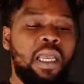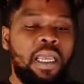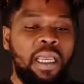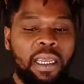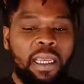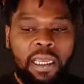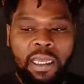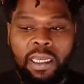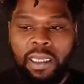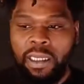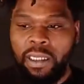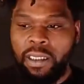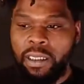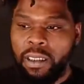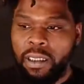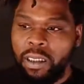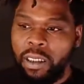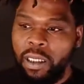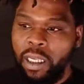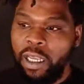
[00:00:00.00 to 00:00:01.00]
And
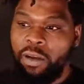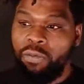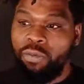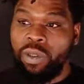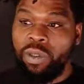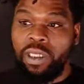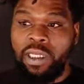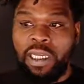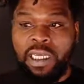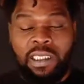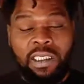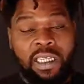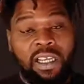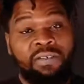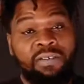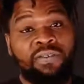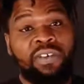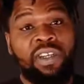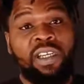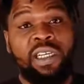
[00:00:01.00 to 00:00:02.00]
really that's
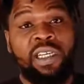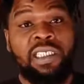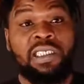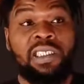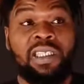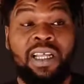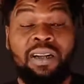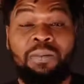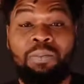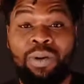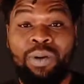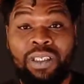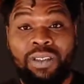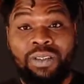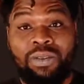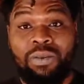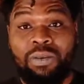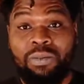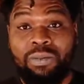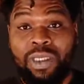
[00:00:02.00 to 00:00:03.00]
not fair. That's a lot of
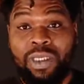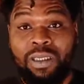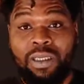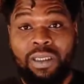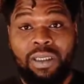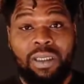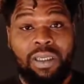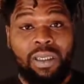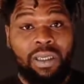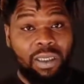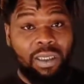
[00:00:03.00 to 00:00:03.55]
pressure on me.